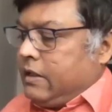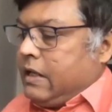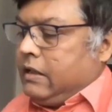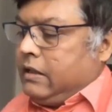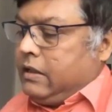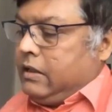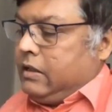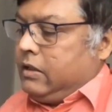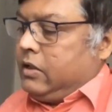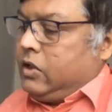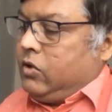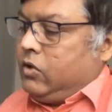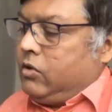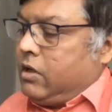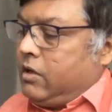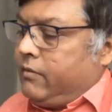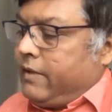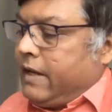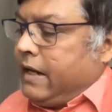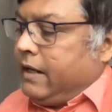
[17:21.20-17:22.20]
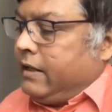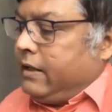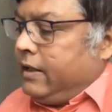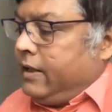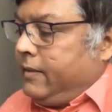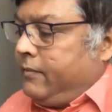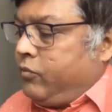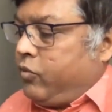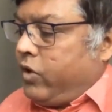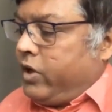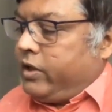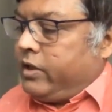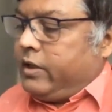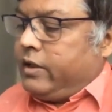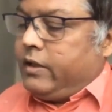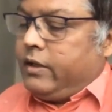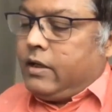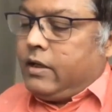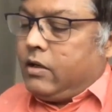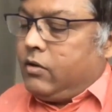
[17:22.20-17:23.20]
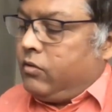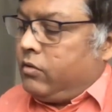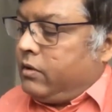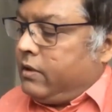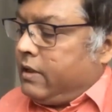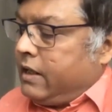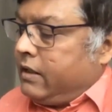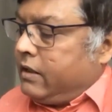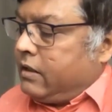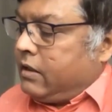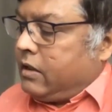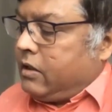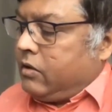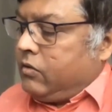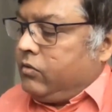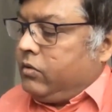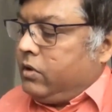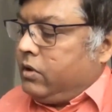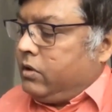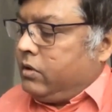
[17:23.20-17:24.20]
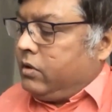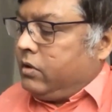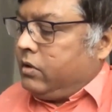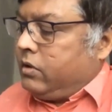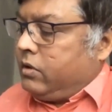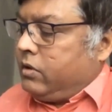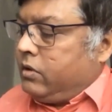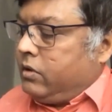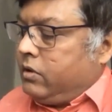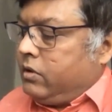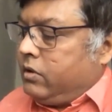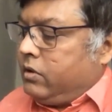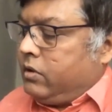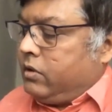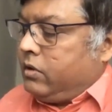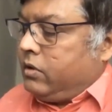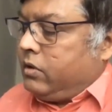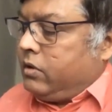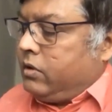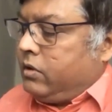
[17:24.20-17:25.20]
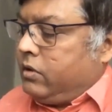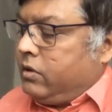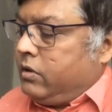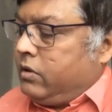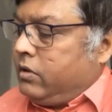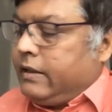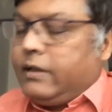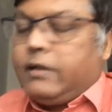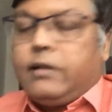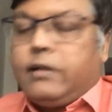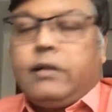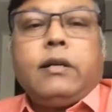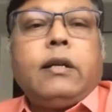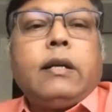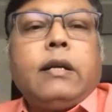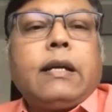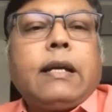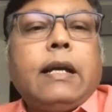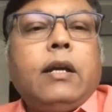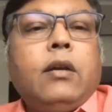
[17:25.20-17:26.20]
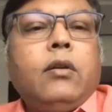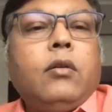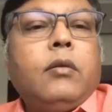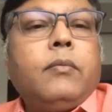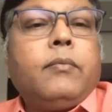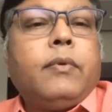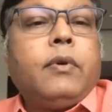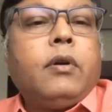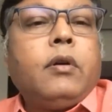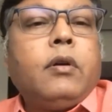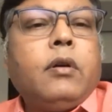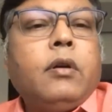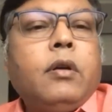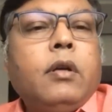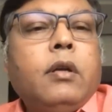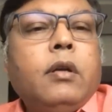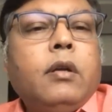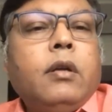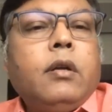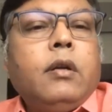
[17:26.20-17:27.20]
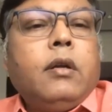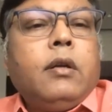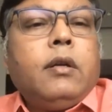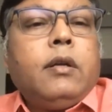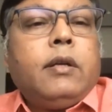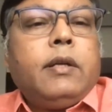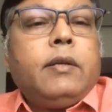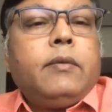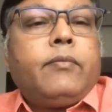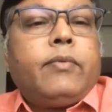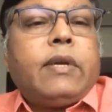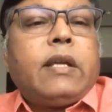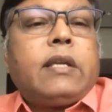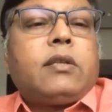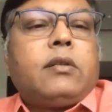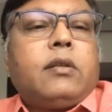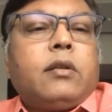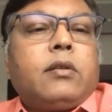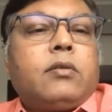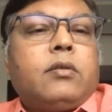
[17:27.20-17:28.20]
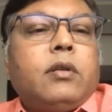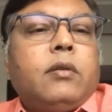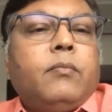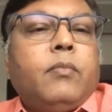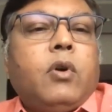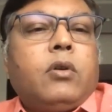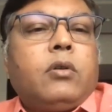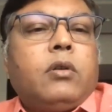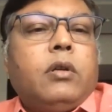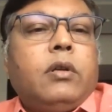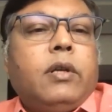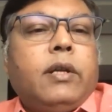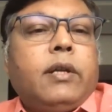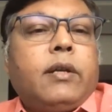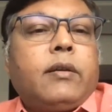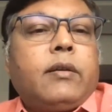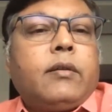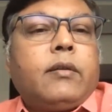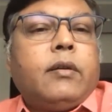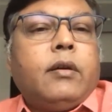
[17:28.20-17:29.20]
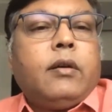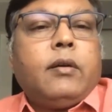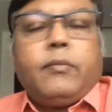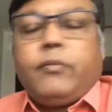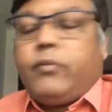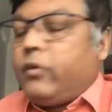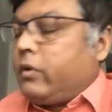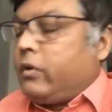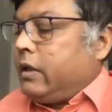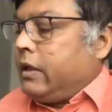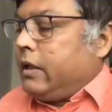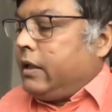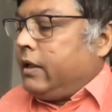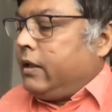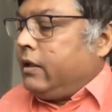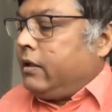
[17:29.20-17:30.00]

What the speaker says: think you have rightly pointed it out, like how the electricity has created a kind of infrastructure bottleneck for the health